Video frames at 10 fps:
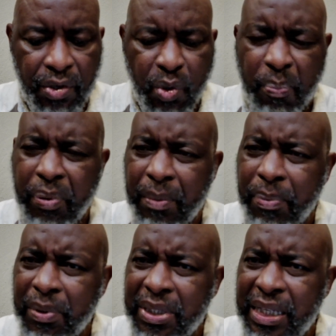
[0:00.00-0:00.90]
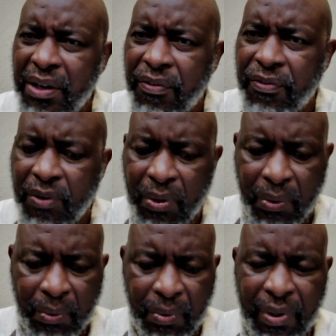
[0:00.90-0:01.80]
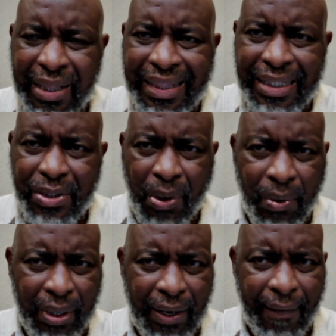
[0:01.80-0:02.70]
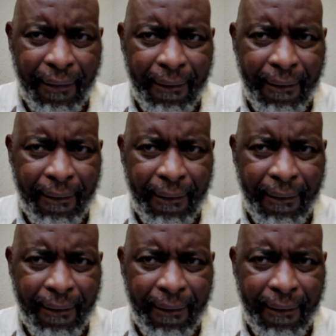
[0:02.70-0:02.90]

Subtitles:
do people still follow the Torah?